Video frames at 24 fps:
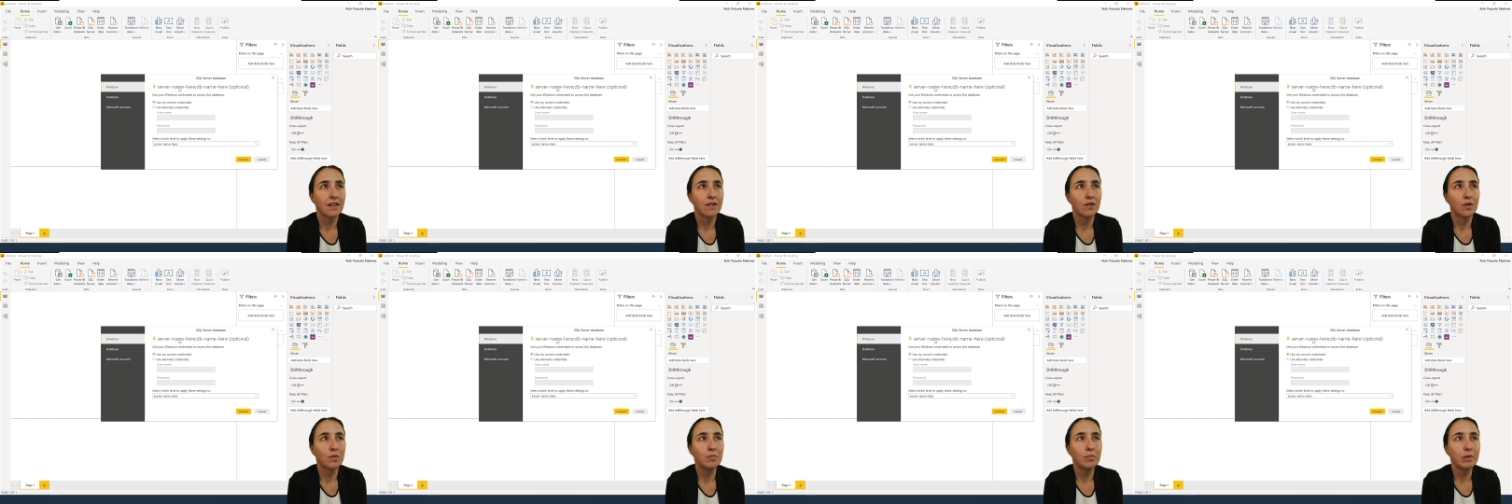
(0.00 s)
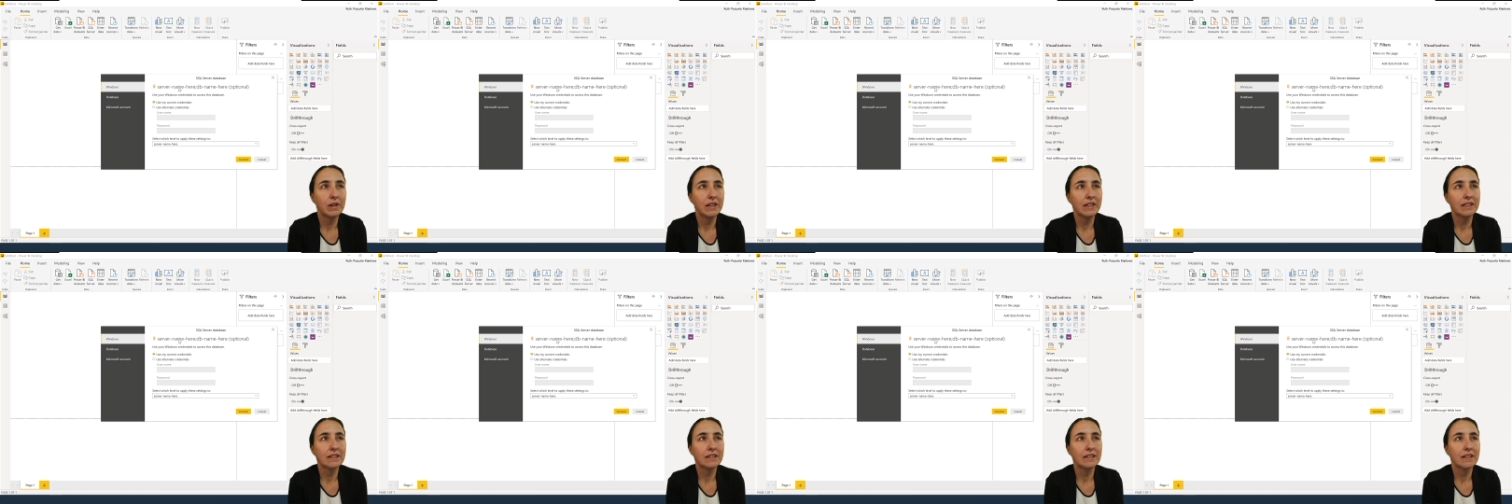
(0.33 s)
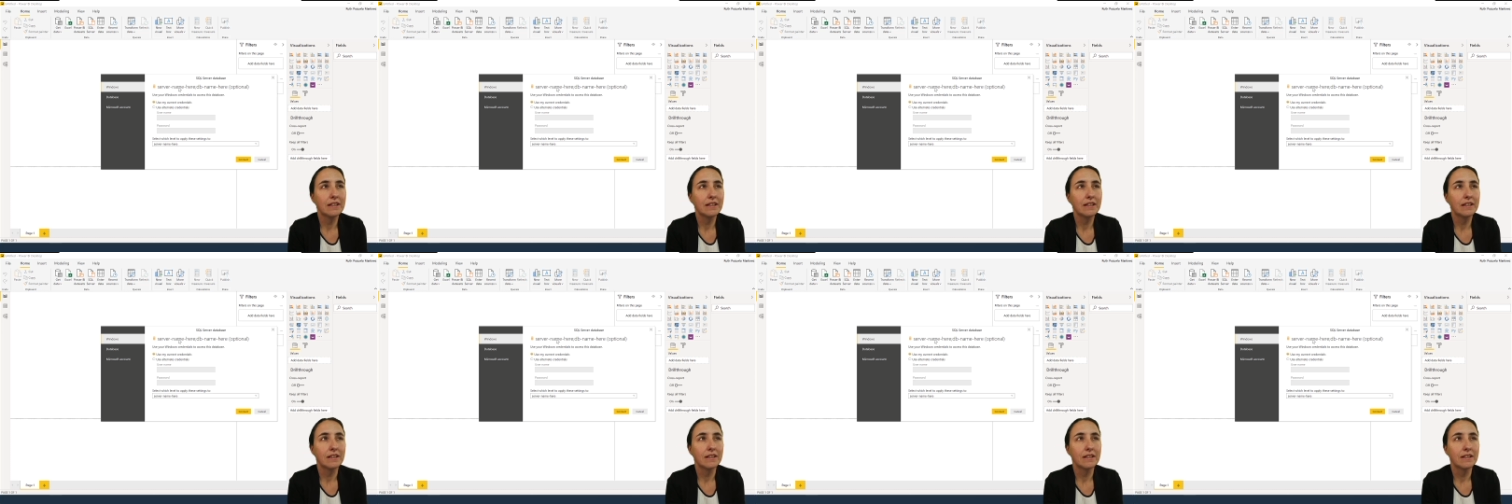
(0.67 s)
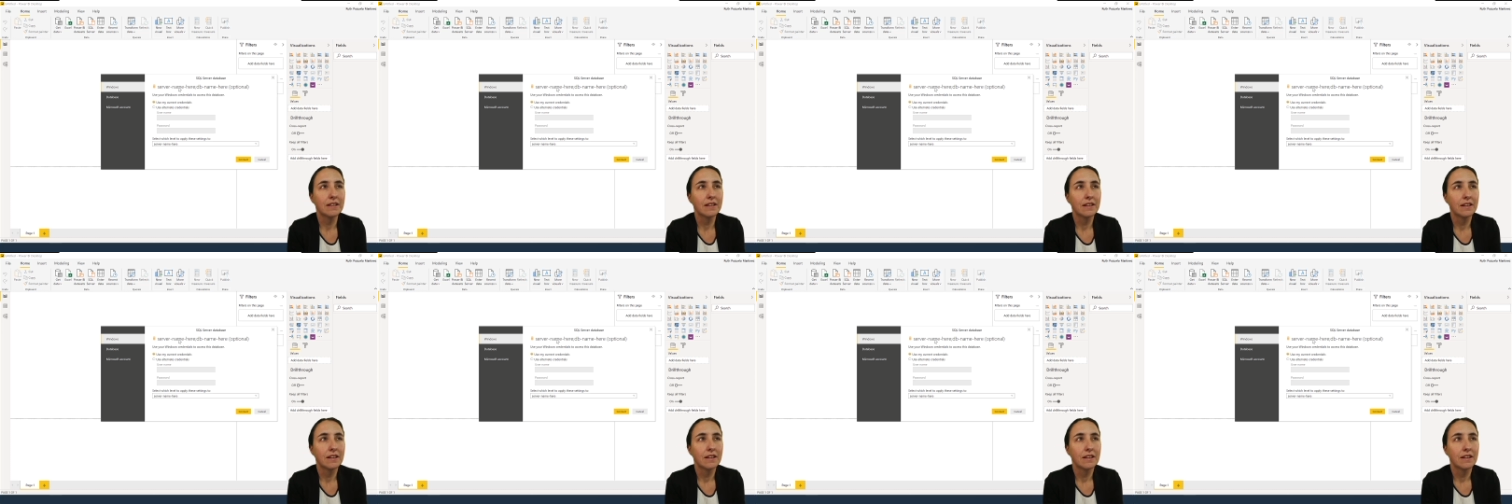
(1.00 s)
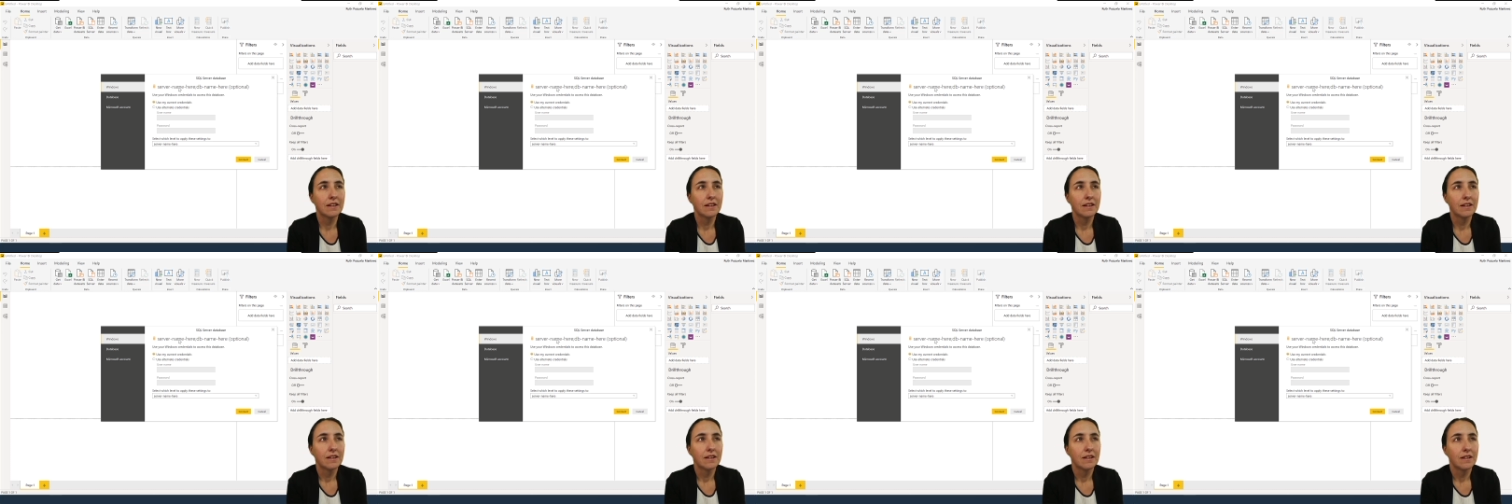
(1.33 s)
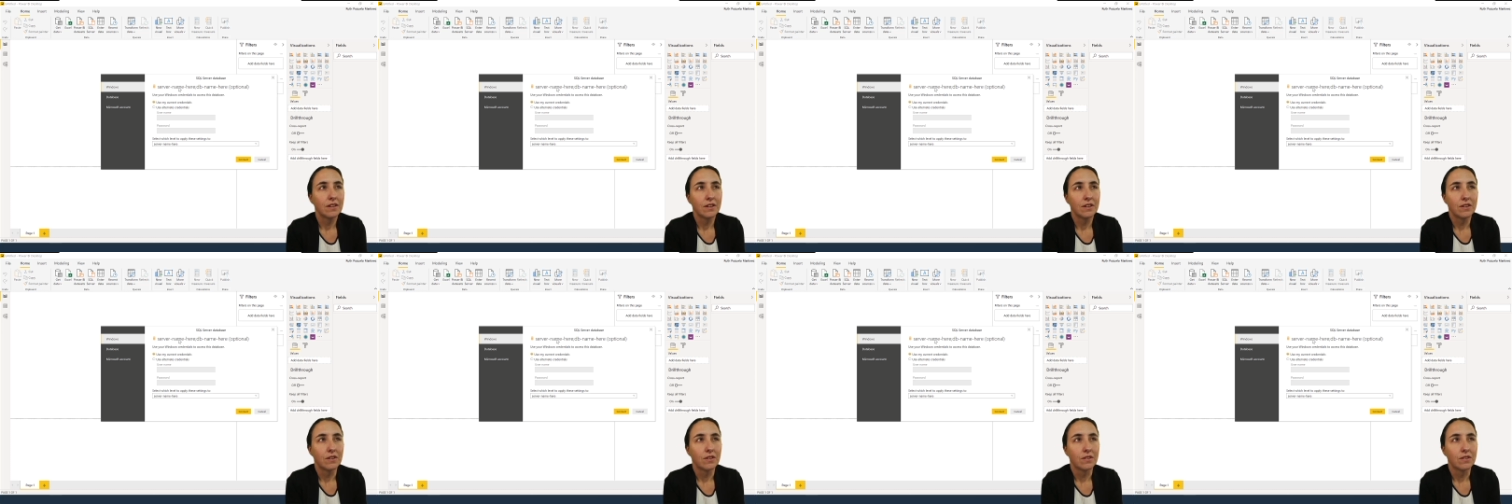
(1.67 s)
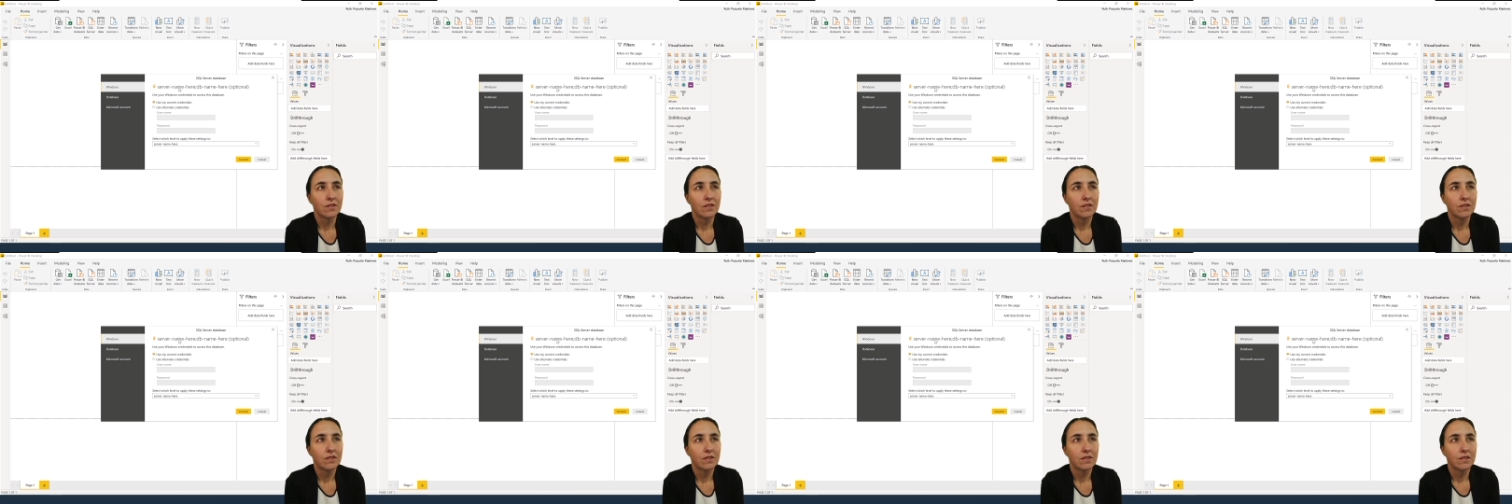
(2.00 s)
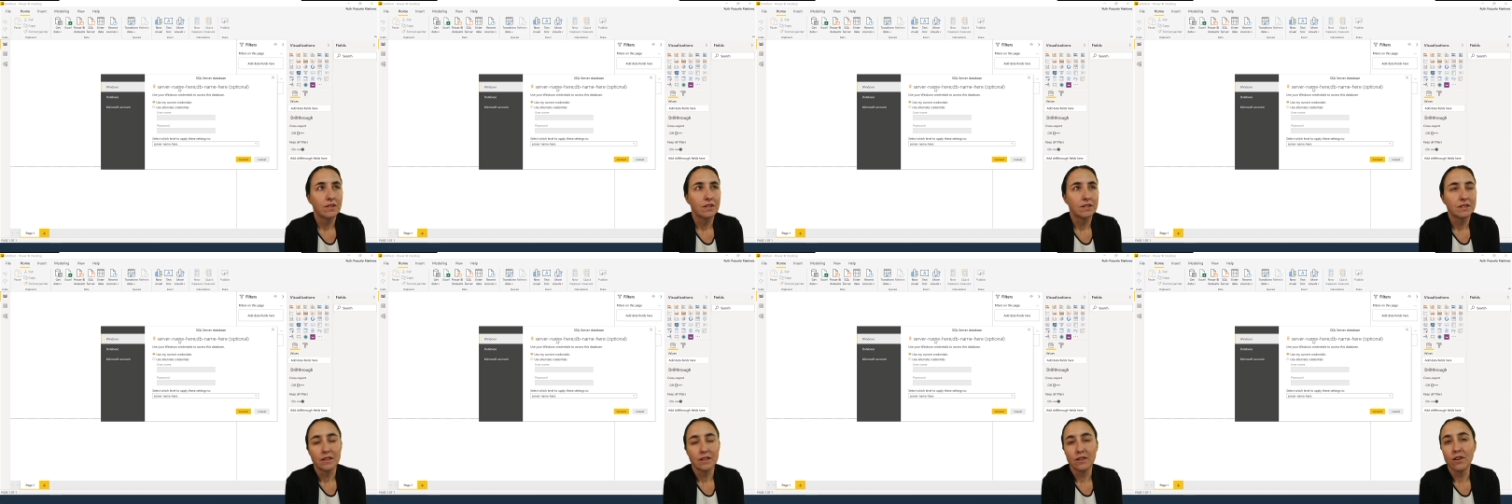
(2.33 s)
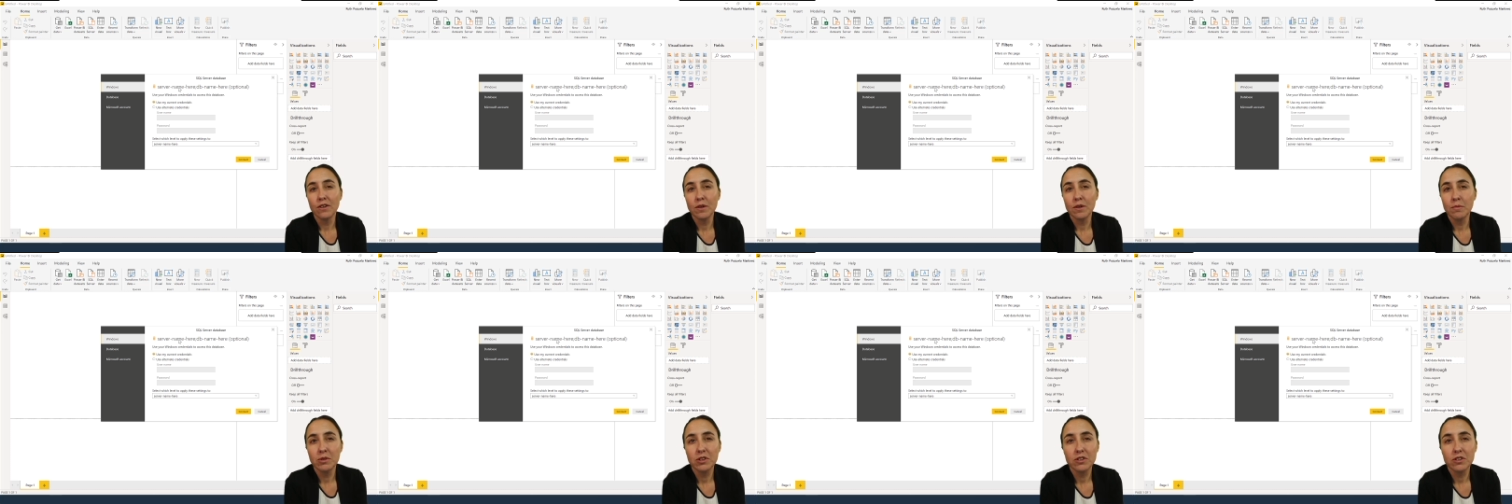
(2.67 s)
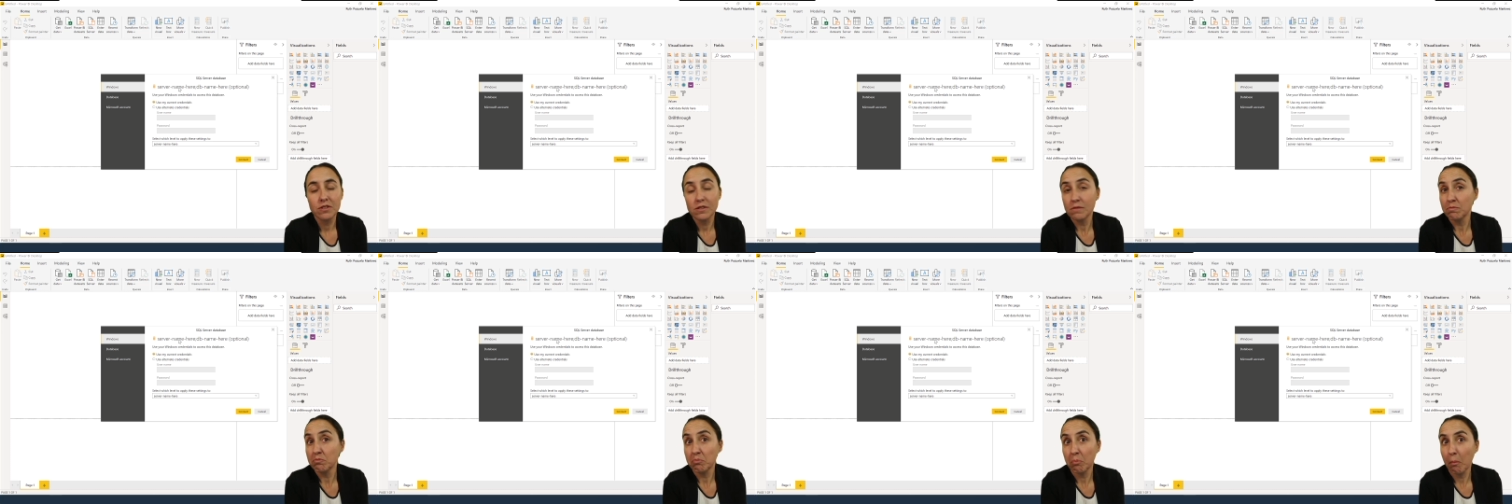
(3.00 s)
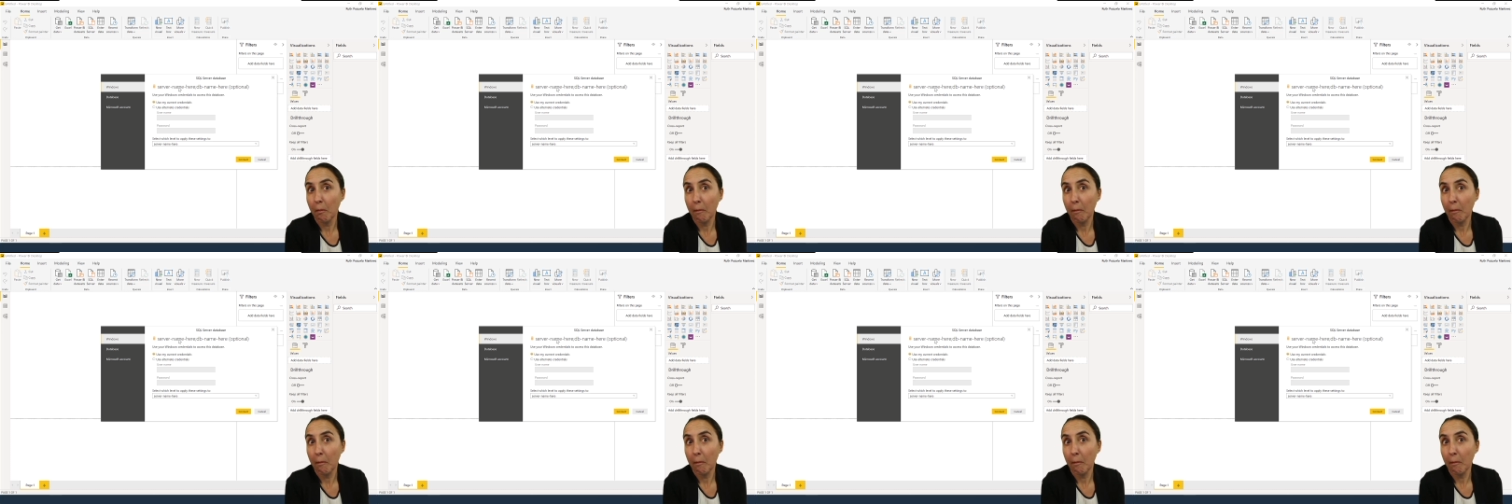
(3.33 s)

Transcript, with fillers: completely, you know, is anonymous,